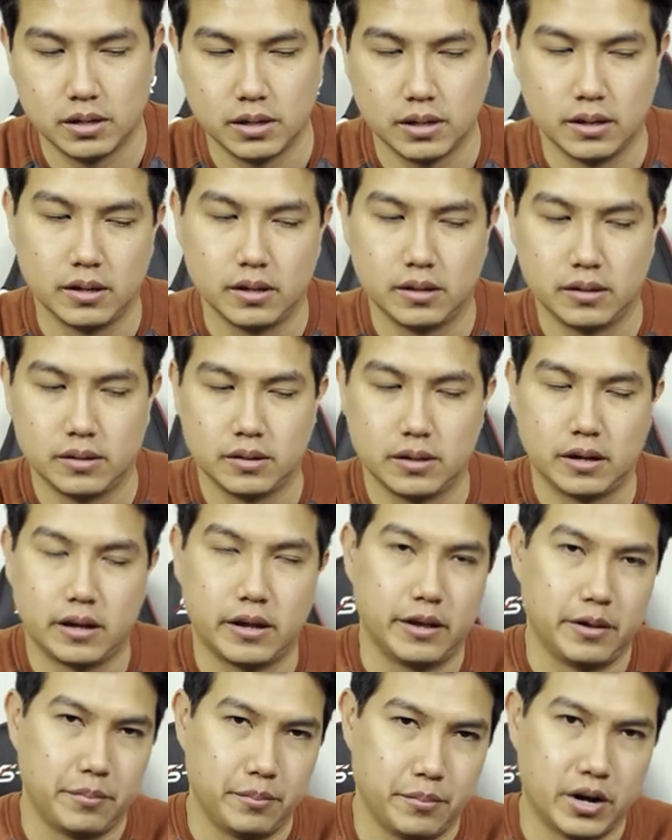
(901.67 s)
uh, that
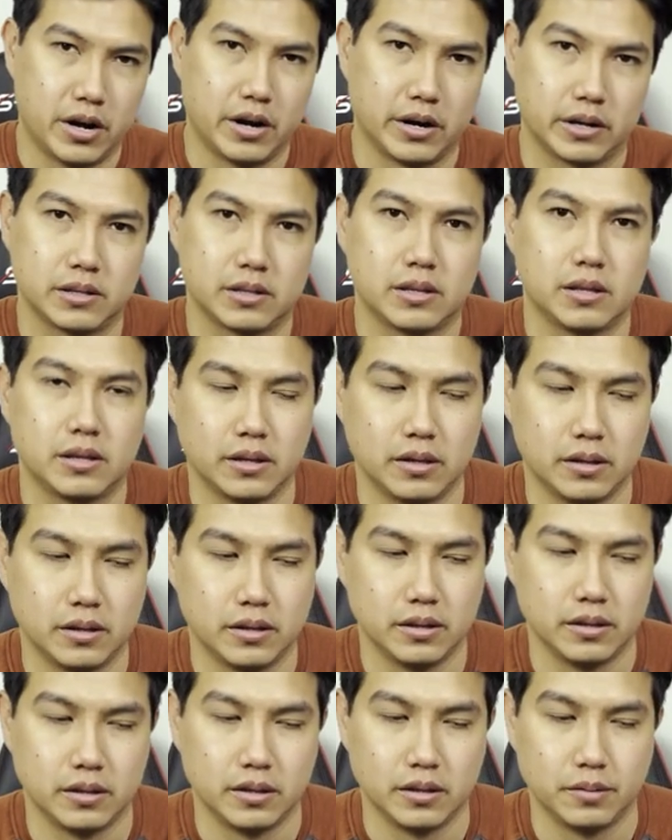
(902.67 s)
I marked
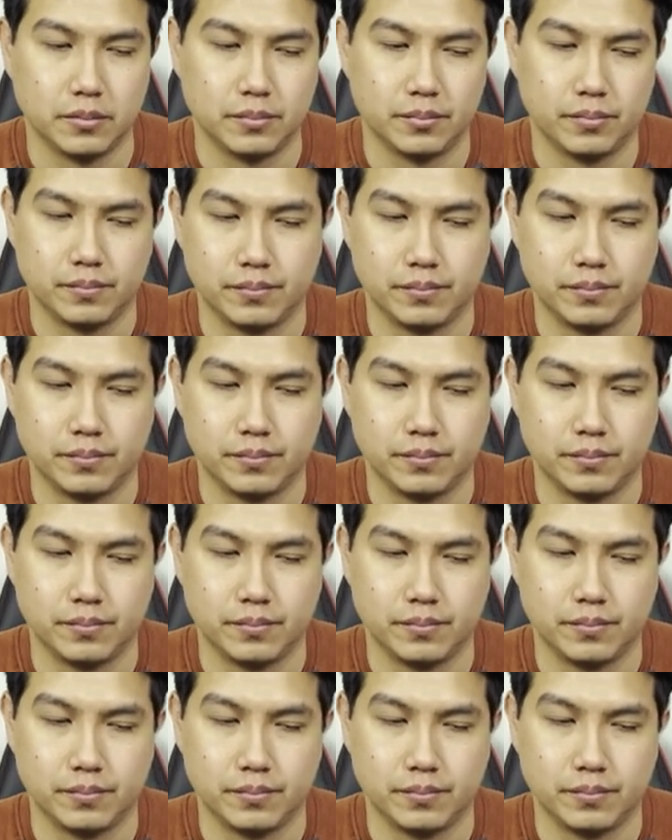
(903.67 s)
in the